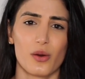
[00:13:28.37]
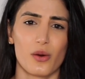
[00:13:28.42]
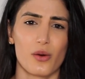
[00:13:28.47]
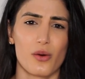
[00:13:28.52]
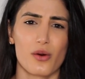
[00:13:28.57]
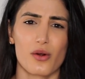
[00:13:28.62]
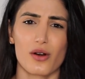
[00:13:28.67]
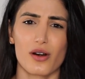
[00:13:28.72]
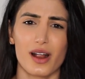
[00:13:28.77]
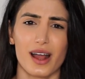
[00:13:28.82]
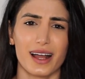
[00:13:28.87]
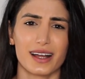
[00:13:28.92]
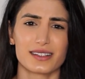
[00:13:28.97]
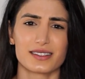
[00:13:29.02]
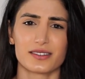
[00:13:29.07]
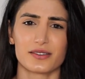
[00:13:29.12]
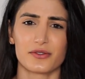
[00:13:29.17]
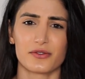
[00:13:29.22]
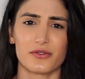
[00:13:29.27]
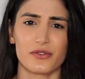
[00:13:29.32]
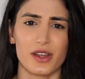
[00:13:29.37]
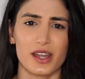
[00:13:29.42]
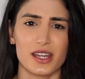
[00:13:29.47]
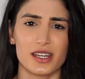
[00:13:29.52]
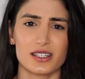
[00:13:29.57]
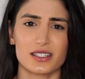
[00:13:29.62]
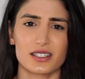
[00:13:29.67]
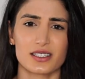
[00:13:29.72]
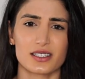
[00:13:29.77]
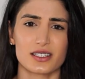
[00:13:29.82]
or had to
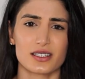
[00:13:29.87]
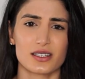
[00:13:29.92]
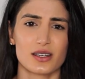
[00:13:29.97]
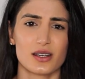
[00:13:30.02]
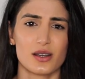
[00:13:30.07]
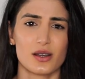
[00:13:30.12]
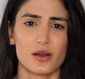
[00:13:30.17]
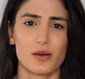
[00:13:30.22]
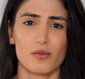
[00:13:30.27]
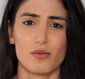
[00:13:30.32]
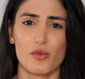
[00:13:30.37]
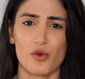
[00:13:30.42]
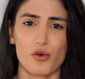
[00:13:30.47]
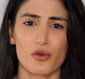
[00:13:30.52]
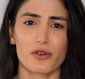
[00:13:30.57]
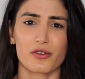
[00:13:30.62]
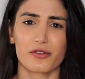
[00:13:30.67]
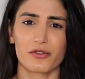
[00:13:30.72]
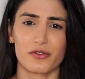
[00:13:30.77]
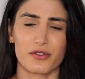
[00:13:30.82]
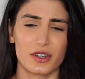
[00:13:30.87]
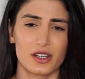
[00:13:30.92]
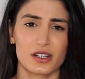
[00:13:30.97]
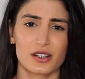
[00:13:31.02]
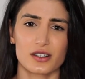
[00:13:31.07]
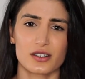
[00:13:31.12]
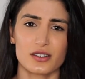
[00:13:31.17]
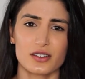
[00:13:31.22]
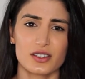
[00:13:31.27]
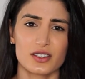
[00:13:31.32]
face more
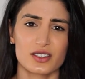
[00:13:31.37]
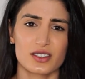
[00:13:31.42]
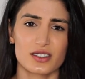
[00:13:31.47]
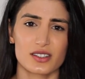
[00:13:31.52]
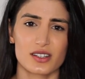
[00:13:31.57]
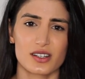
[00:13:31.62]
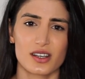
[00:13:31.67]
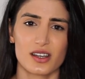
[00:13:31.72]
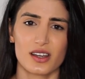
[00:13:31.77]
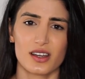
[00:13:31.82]
fears